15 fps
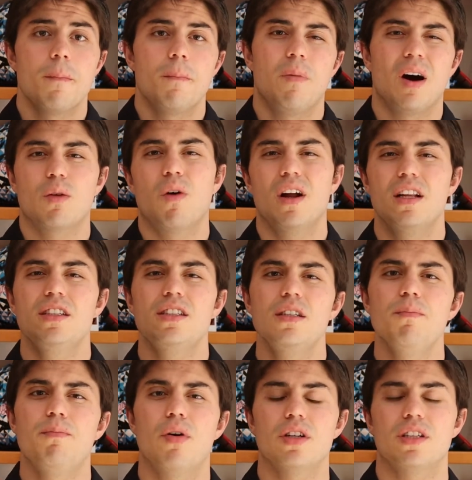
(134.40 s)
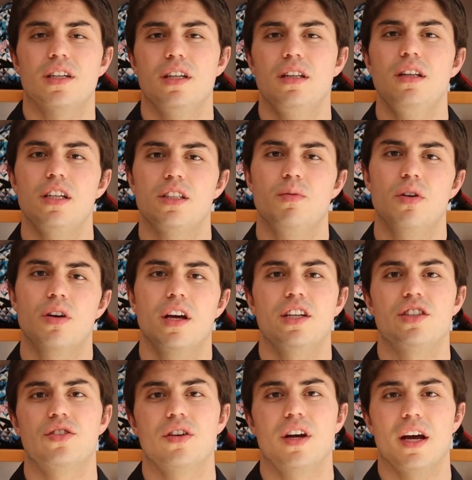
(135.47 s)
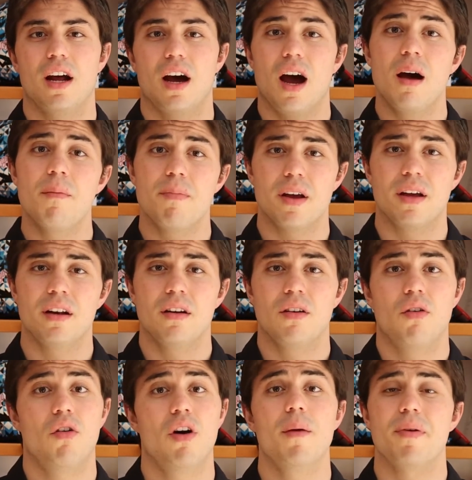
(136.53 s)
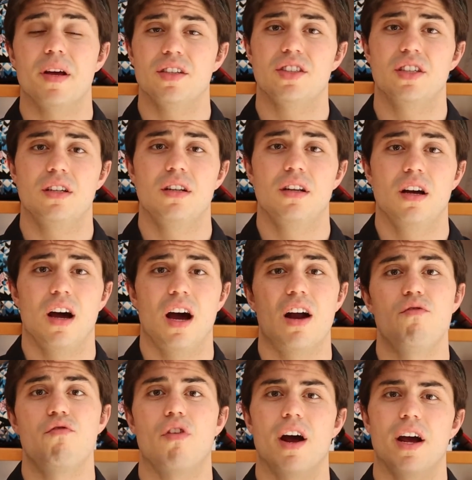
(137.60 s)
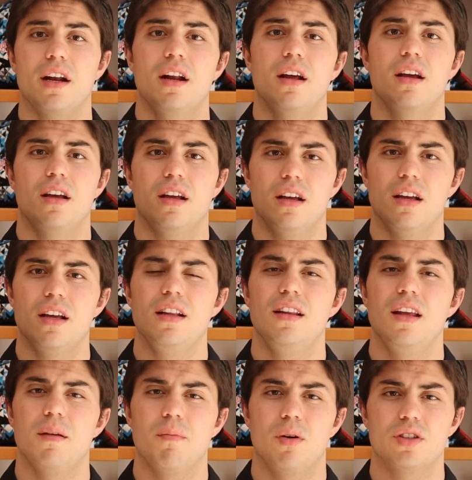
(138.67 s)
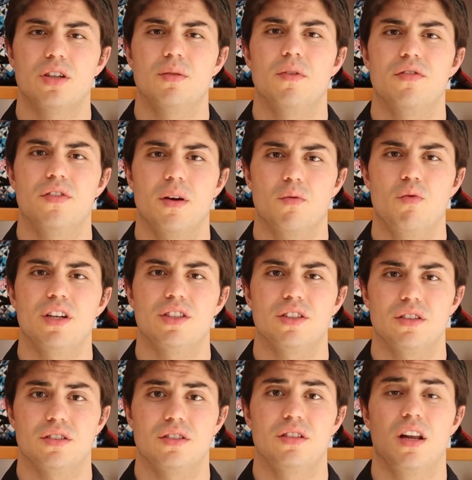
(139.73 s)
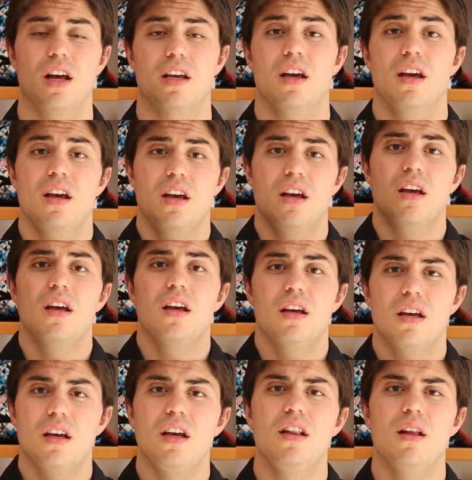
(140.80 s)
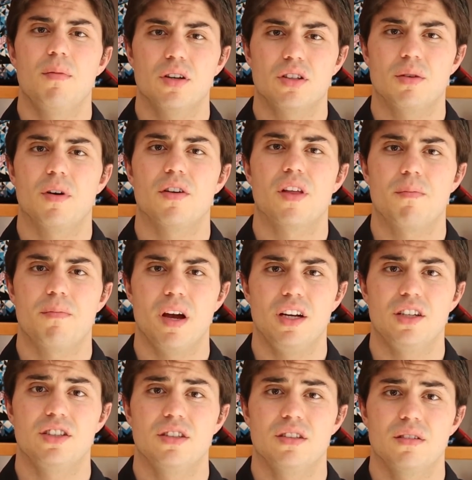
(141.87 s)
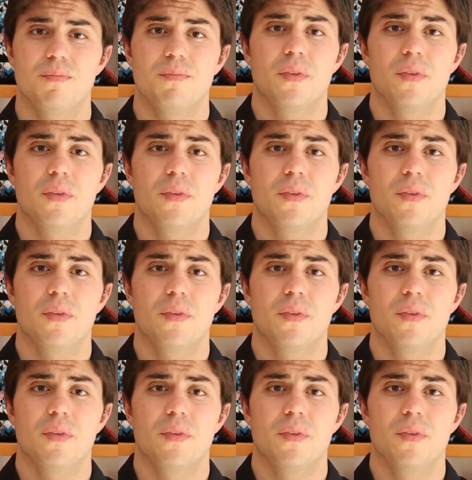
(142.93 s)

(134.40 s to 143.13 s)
But what is important in this book is to get a pen or a pencil and write in the bottom of the questions, like in the bottom of the page